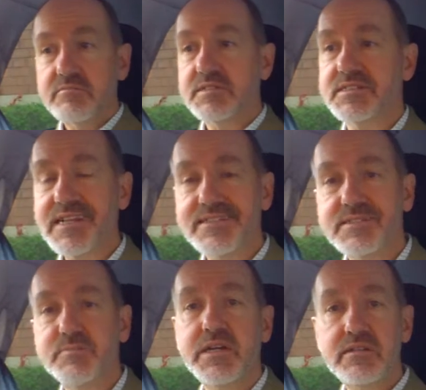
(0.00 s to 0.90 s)
set a
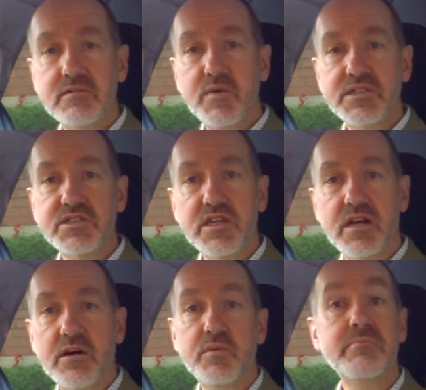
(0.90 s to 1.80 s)
speed at which the
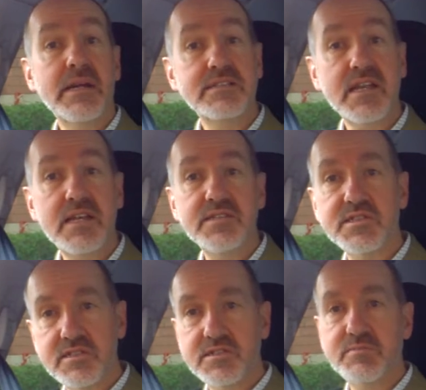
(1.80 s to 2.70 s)
car will maintain a
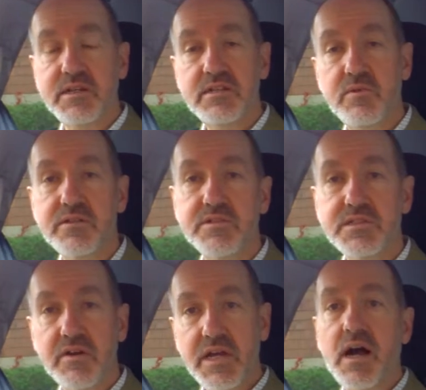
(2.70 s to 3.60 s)
certain speed, whether it's
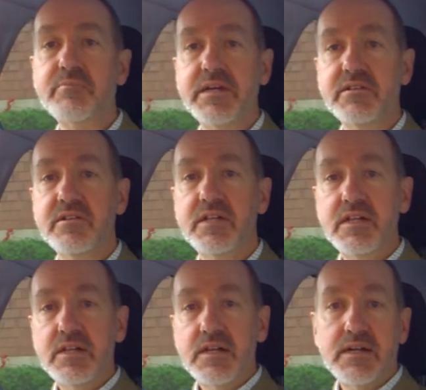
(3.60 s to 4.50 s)
going uphill
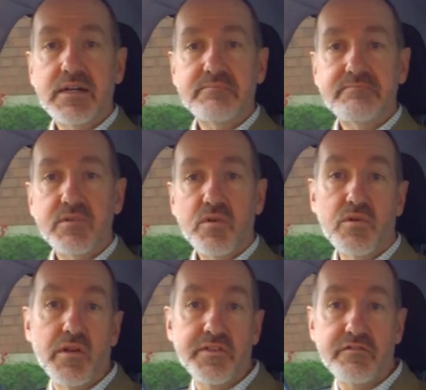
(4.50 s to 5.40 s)

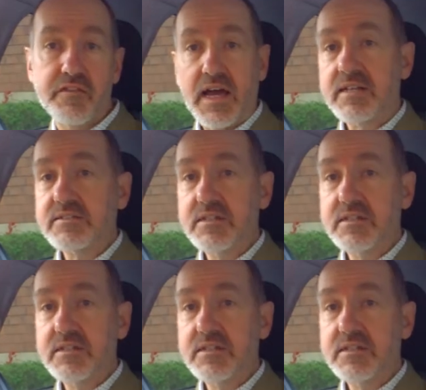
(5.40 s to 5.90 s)
or on the flat.